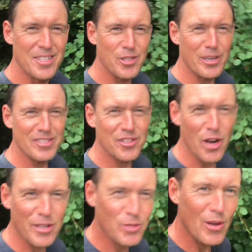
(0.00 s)
So here's
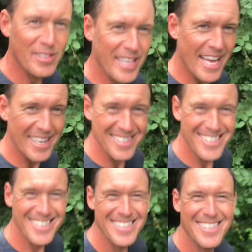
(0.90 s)
Jonas once again,
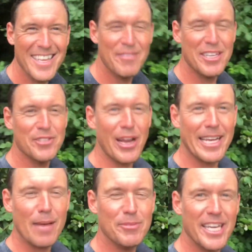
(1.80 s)
giving a
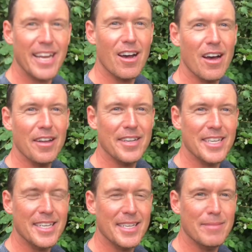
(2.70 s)
training update on
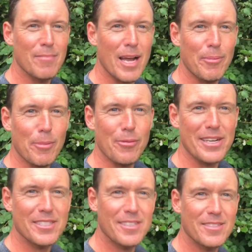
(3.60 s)
uh, my
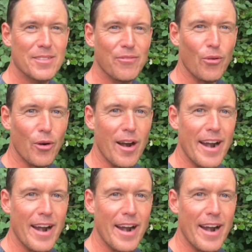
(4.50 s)
preparations for